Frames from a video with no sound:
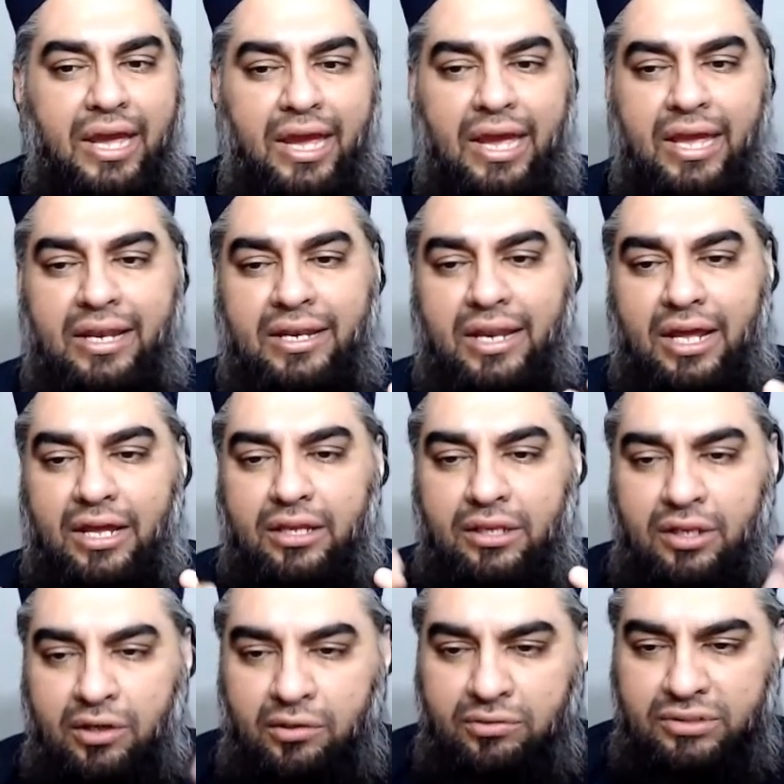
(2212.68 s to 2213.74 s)
and,
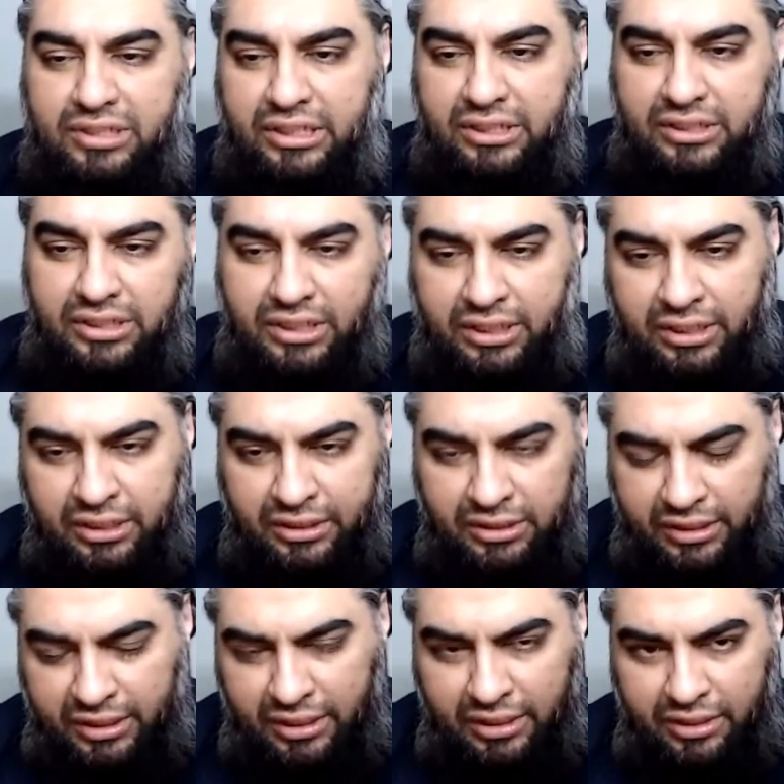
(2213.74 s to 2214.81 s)
you know,
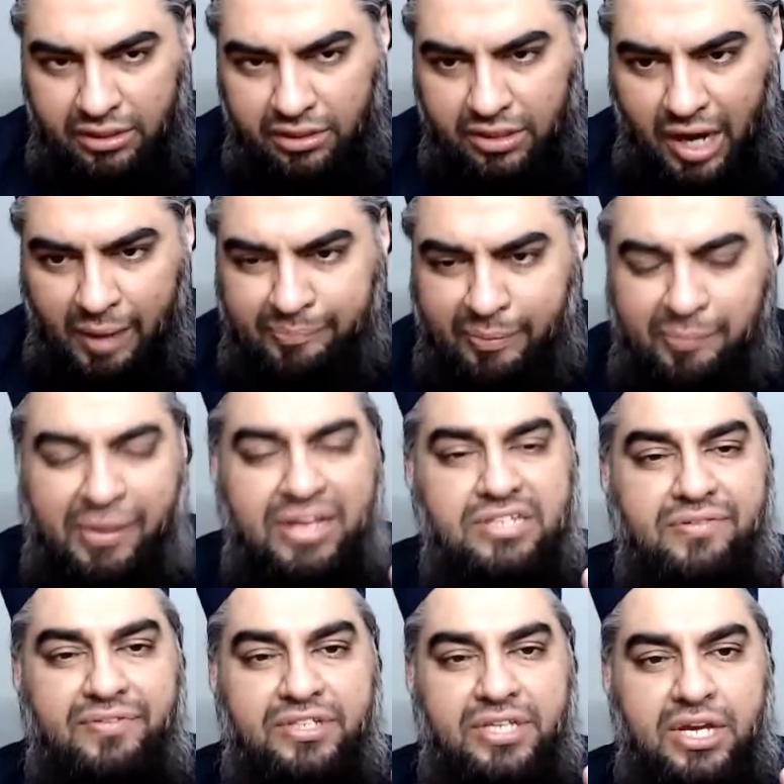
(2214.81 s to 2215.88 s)
the
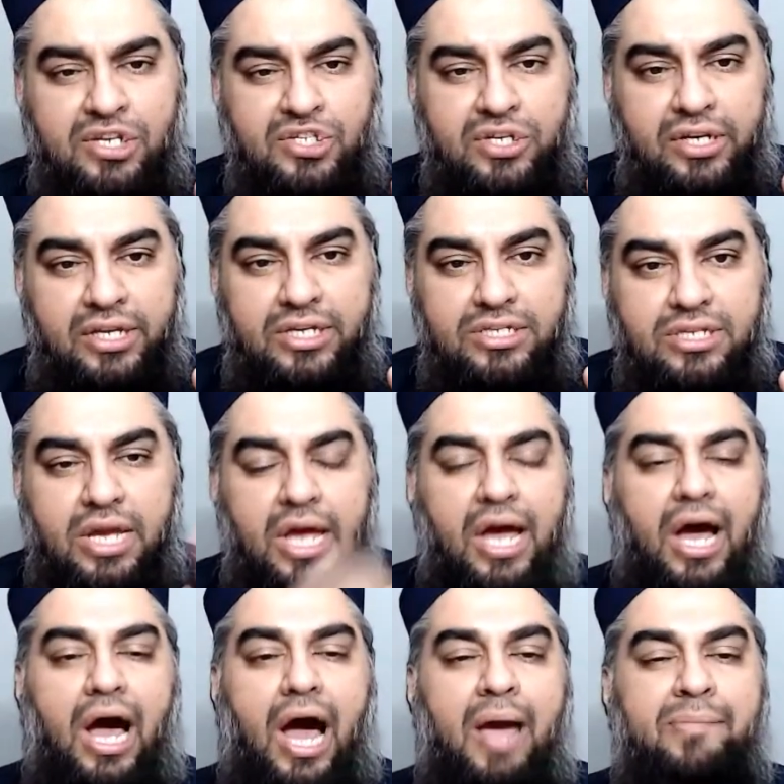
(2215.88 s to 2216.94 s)
compromise of intention is
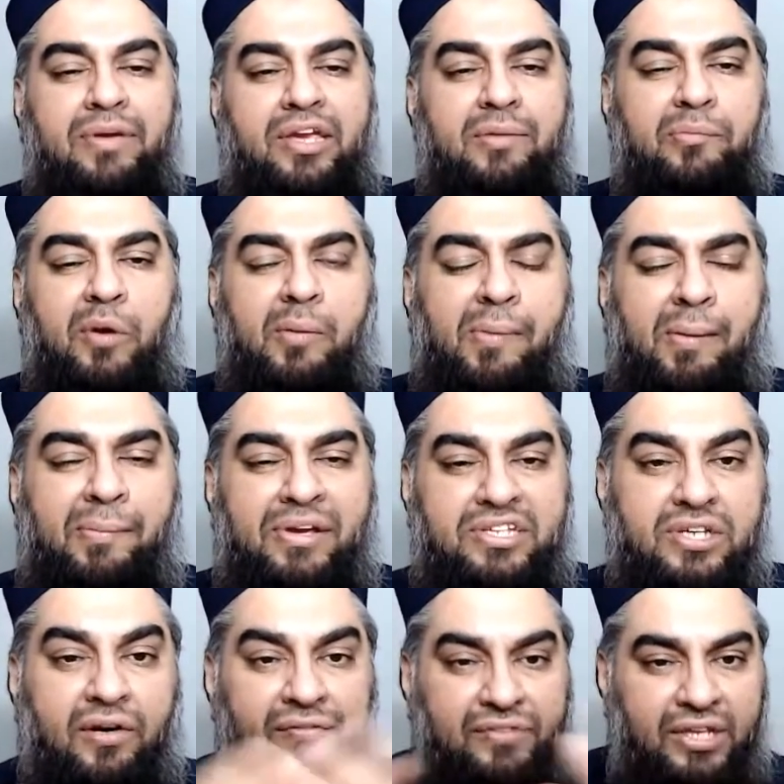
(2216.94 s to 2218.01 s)
I make it more about
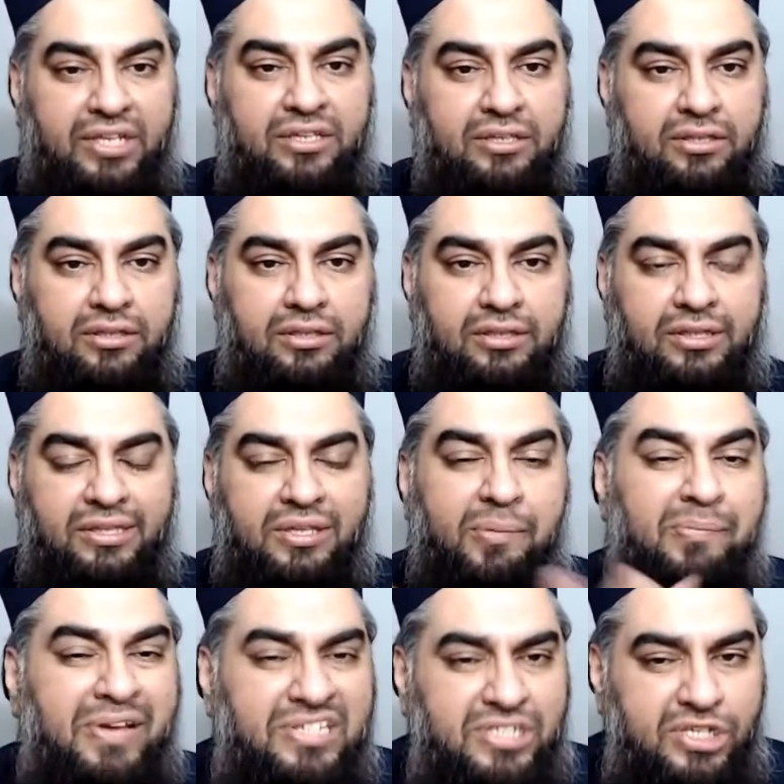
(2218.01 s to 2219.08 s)
myself than the
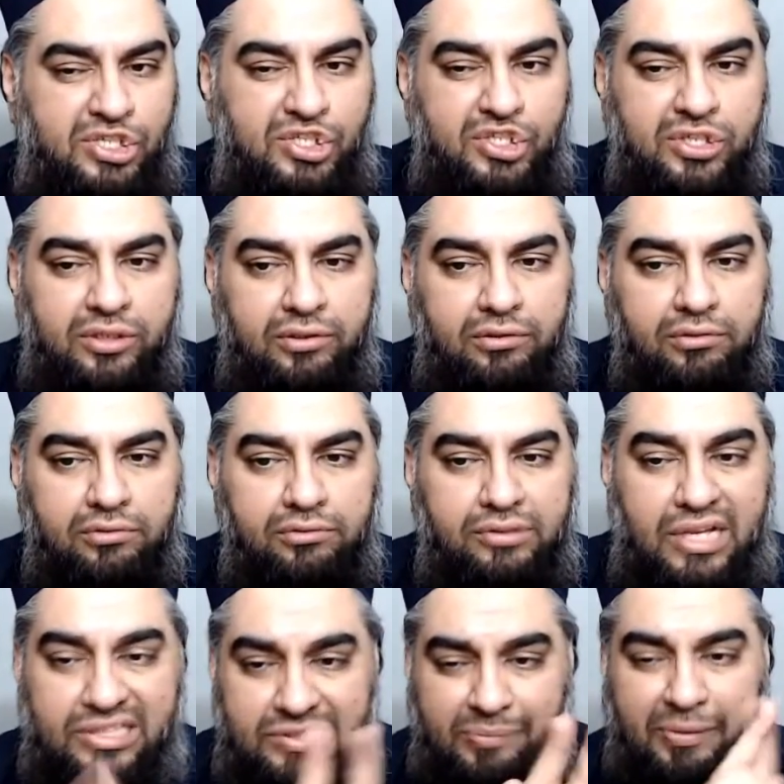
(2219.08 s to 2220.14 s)
message,
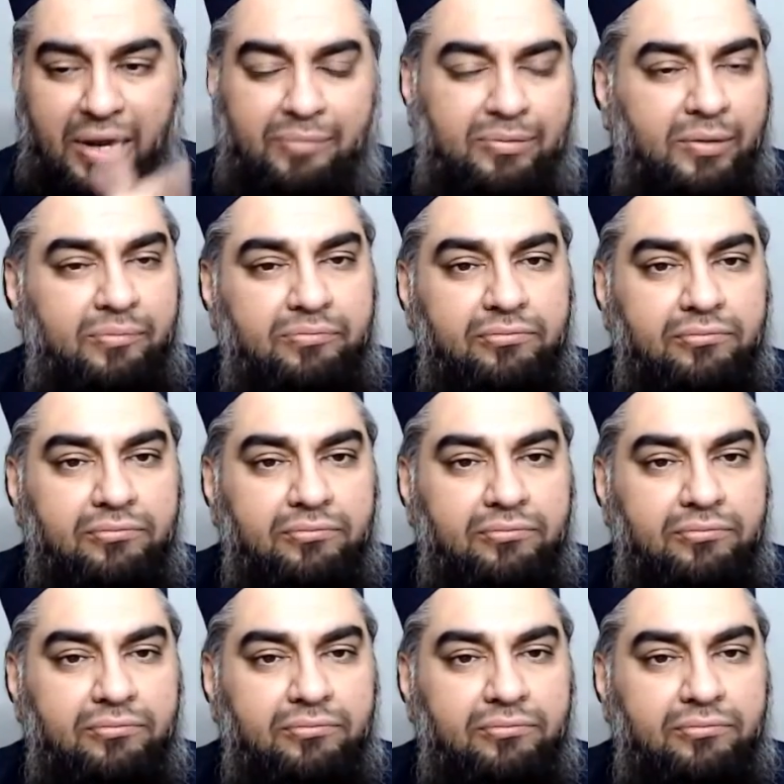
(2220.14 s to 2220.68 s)
that's a problem.